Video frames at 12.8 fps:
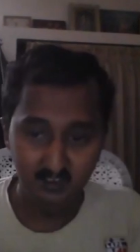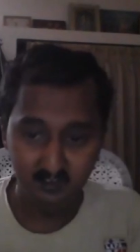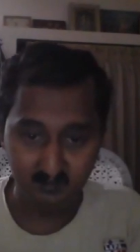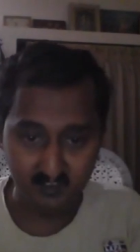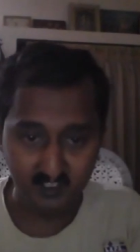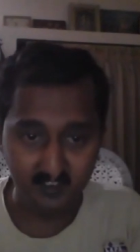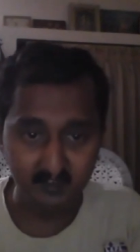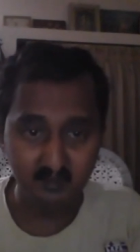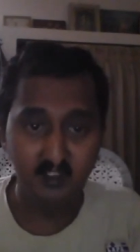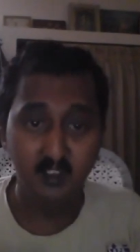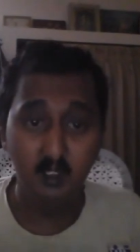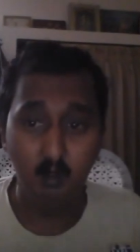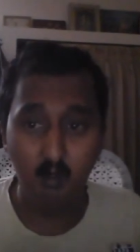studies,
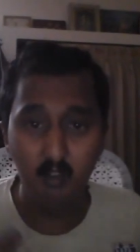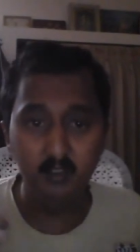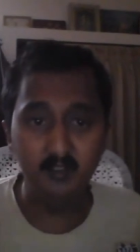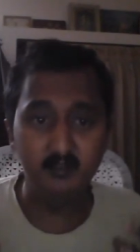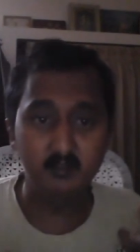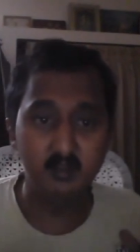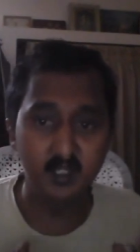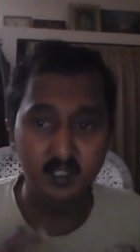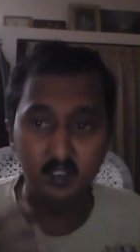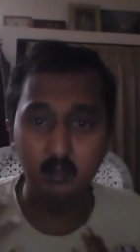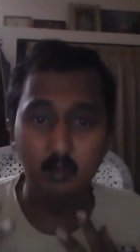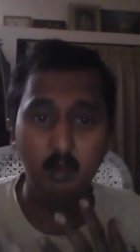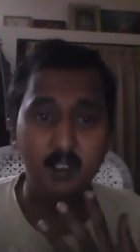all this
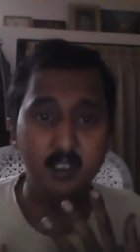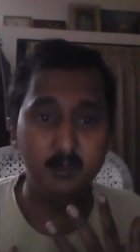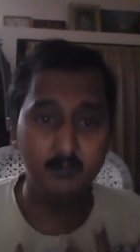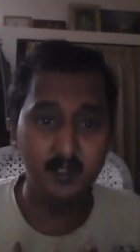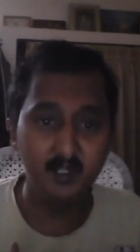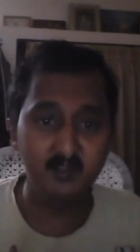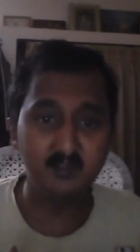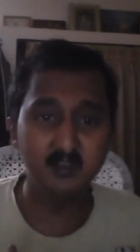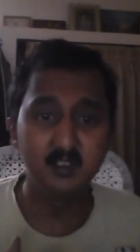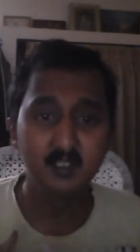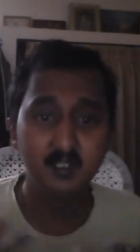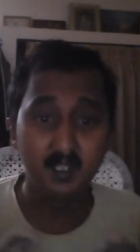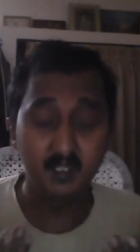general knowledge based,
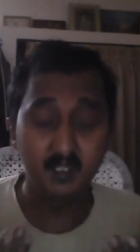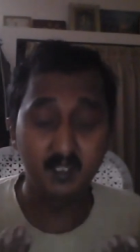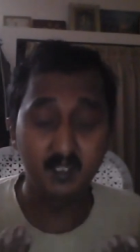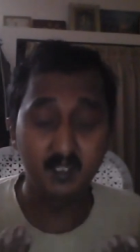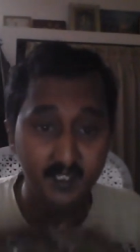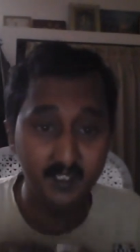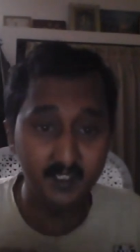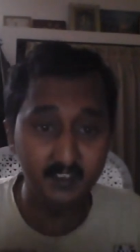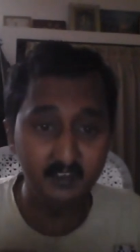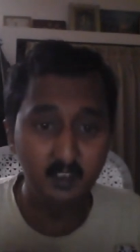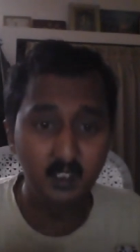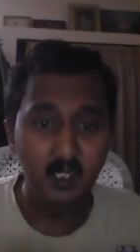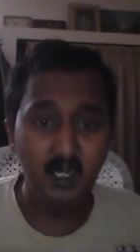they can gain it.
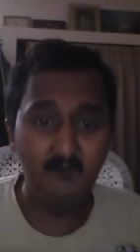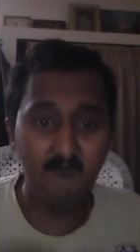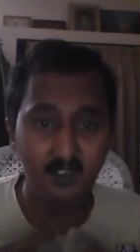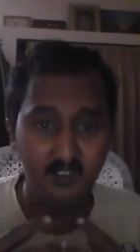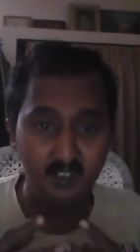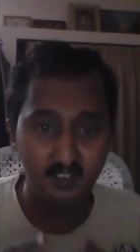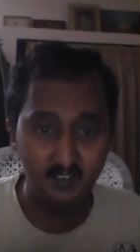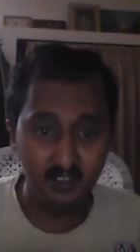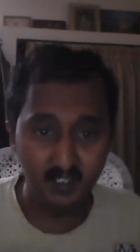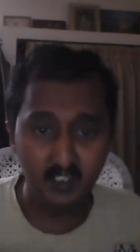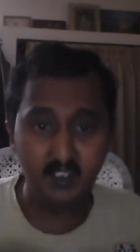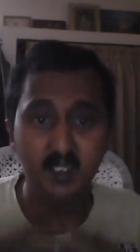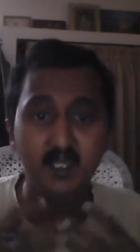After that,
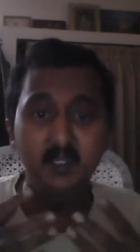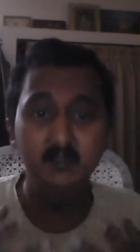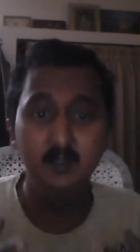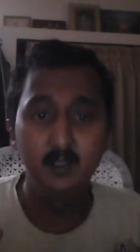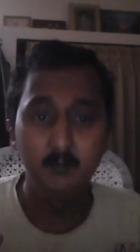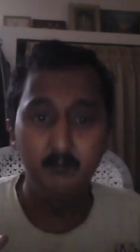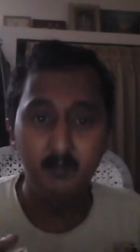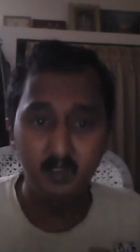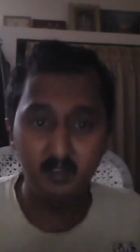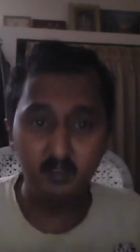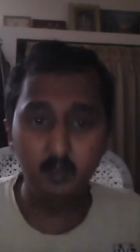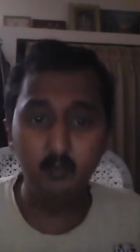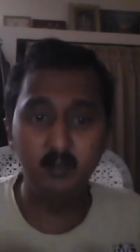they can
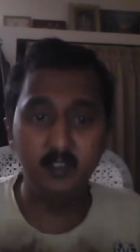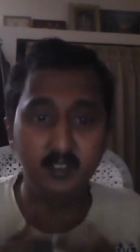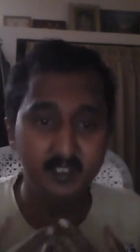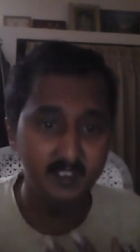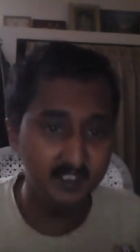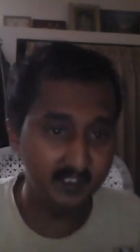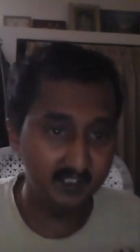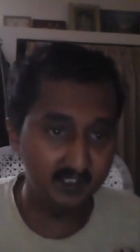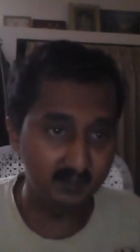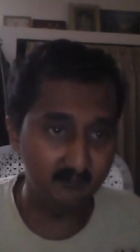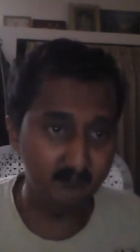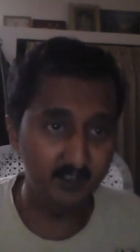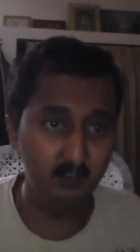pursue in their
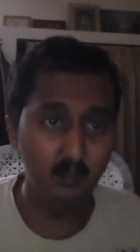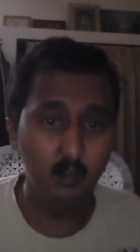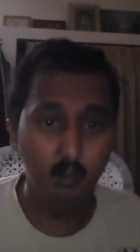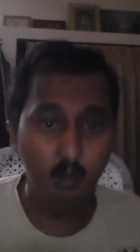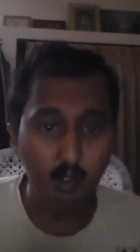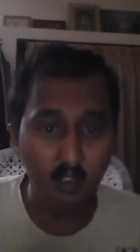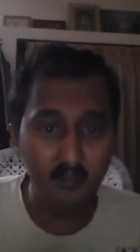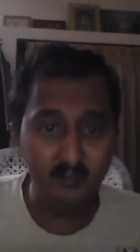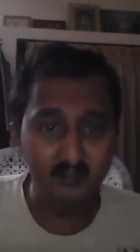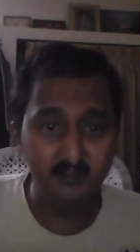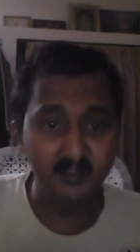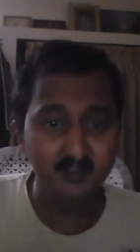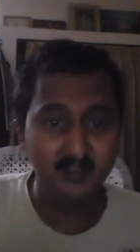interest field. All these
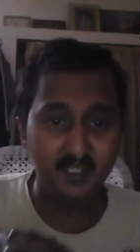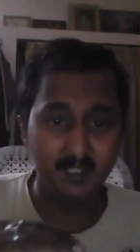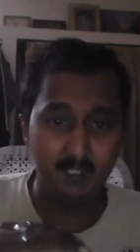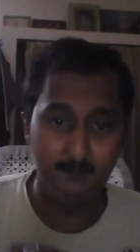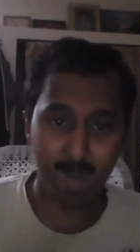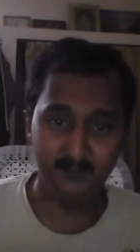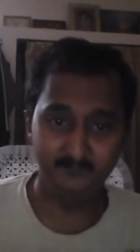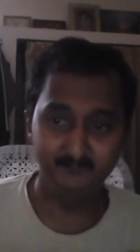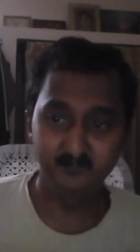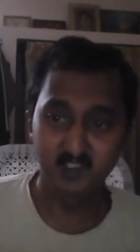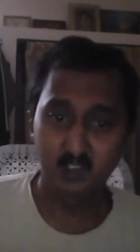things can happen.